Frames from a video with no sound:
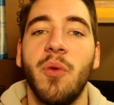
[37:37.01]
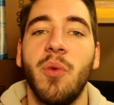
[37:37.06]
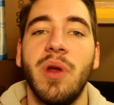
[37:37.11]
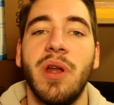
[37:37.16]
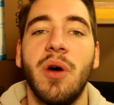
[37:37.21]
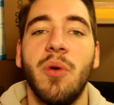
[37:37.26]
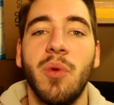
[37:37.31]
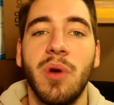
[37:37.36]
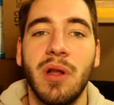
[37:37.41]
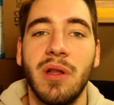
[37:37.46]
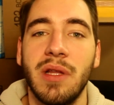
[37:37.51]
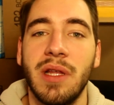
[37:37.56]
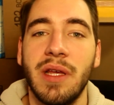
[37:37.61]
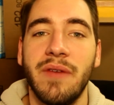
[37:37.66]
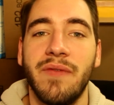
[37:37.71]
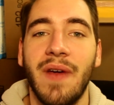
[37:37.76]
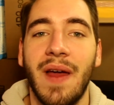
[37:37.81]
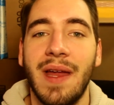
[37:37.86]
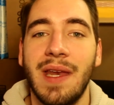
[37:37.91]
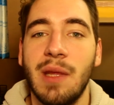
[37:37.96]
We don't want to
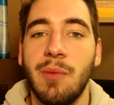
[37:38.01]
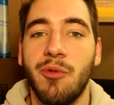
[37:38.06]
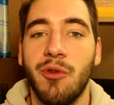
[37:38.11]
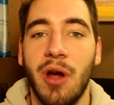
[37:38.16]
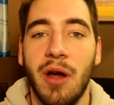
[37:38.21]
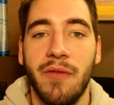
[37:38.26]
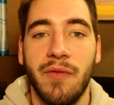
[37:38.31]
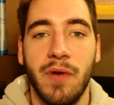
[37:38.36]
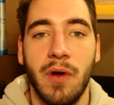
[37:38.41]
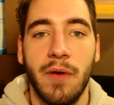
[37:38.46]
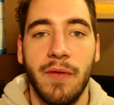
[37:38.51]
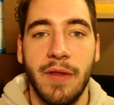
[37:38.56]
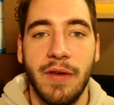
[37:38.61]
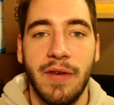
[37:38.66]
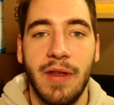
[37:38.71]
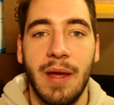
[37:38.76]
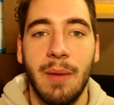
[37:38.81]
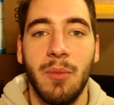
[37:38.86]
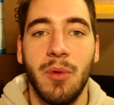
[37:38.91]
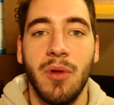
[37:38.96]
leave any profit on the
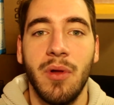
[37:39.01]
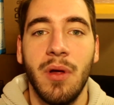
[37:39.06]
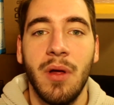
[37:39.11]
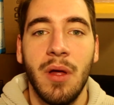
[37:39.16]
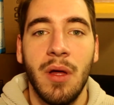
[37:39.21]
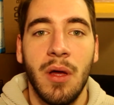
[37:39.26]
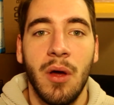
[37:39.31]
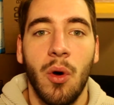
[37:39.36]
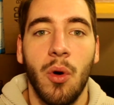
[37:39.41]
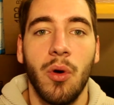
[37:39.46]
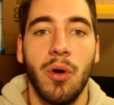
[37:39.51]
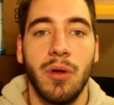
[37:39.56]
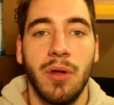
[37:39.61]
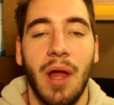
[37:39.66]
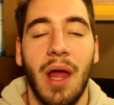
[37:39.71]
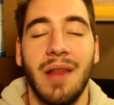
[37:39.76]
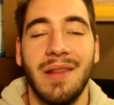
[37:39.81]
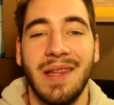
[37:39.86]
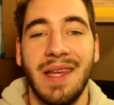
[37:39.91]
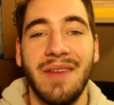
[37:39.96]
table, or
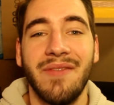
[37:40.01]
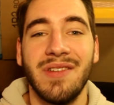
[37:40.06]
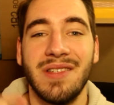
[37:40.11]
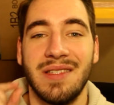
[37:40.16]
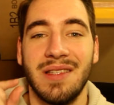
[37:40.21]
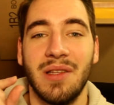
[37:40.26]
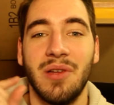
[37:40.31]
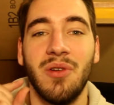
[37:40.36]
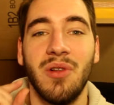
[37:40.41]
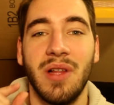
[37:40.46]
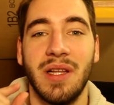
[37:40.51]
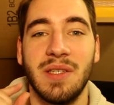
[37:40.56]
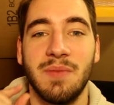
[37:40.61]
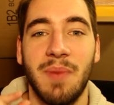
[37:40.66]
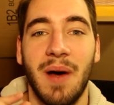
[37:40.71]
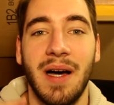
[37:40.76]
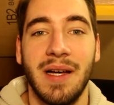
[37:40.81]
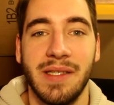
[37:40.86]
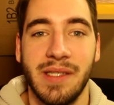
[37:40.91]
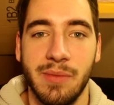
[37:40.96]
leave as little as
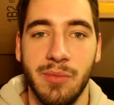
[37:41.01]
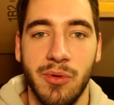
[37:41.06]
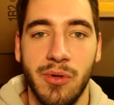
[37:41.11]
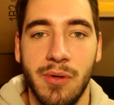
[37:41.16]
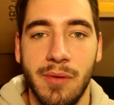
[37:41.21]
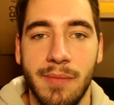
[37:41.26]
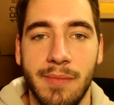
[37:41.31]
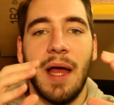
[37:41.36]
possible.